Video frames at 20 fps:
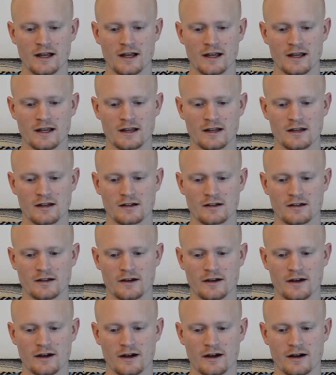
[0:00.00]
and
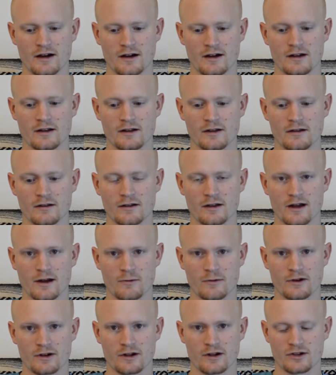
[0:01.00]
I
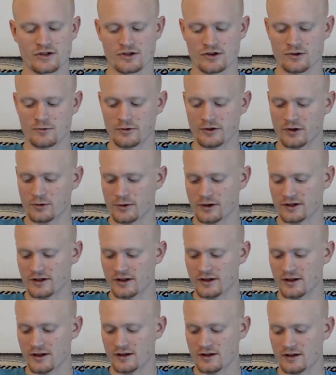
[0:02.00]
want to show you really quickly
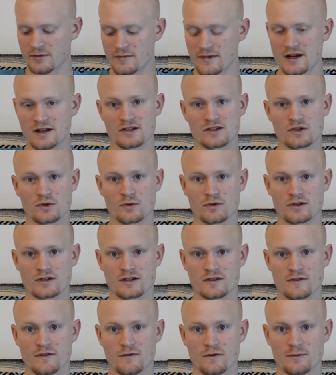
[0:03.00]
the main source
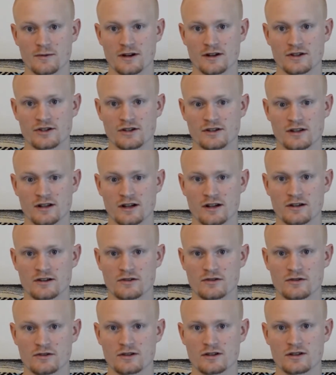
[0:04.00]
of information that I
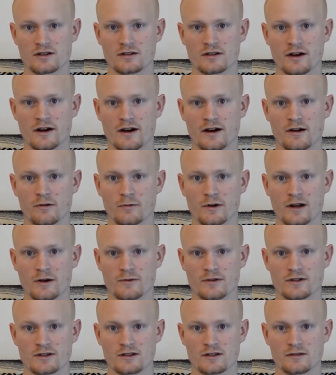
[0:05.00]
used when I
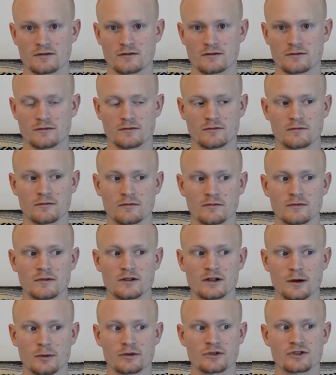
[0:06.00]
was
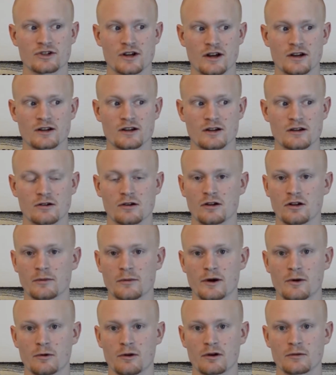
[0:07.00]
double checking all of
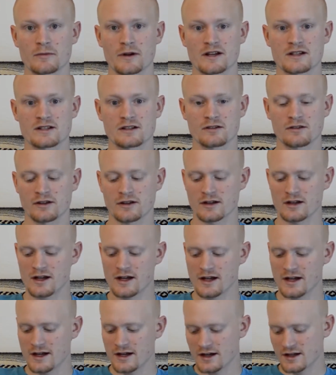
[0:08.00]
my work. Basically,
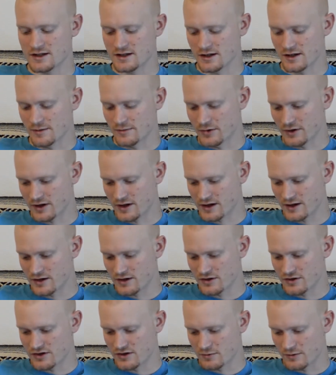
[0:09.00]
it's a book I
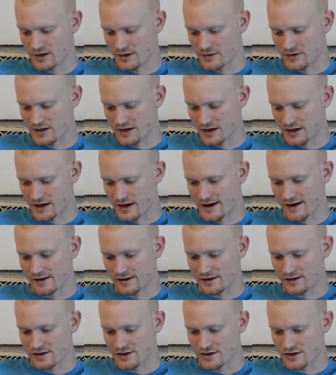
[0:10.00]
used when I was in
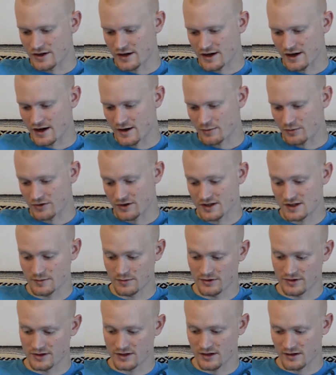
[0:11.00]
college,
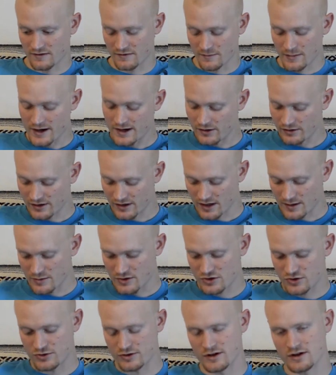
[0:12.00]
Principles of
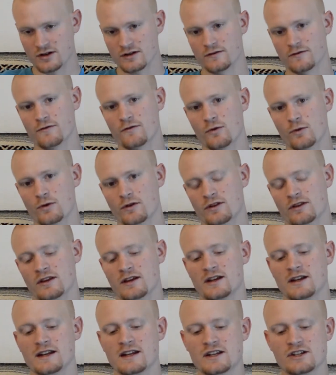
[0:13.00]
Biochemistry, 4th
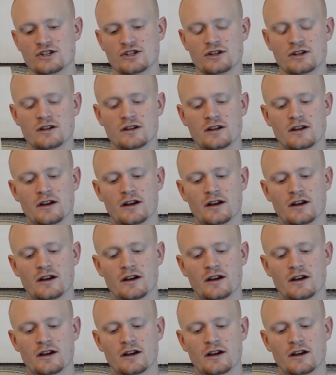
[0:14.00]
edition.